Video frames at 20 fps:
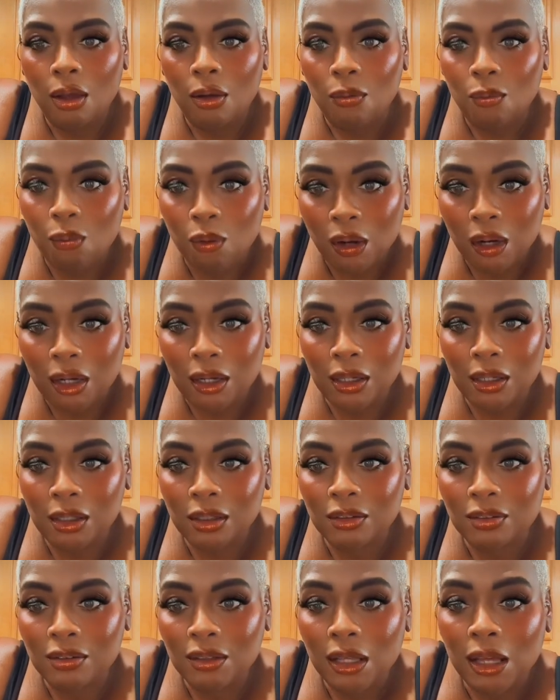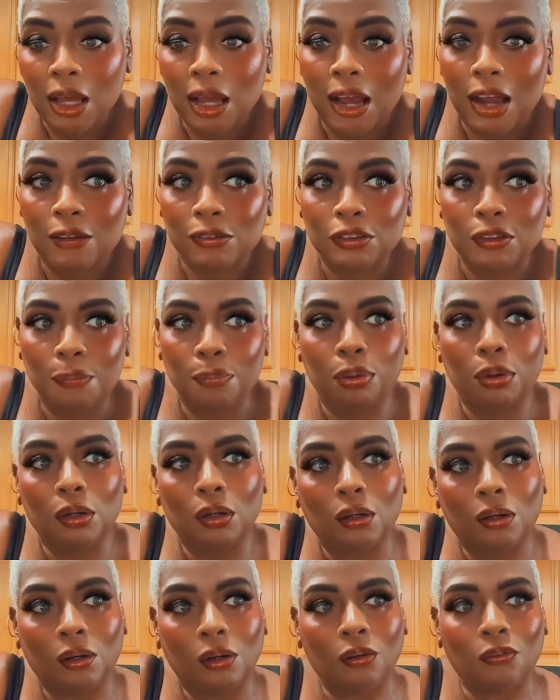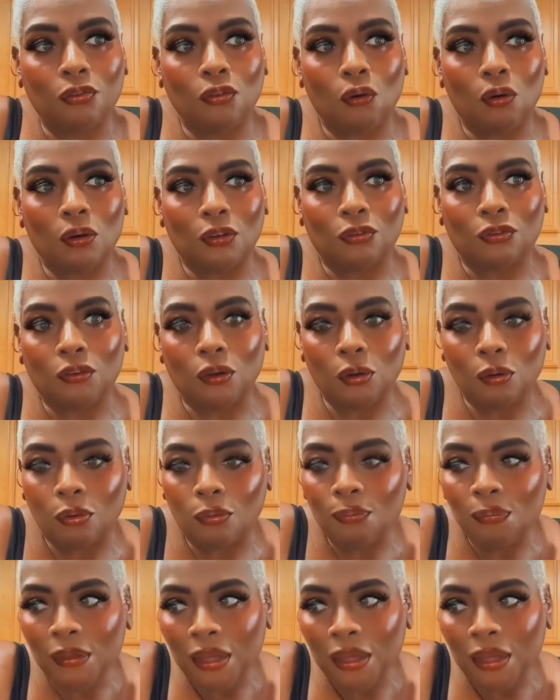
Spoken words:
was I was gonna pull off on a road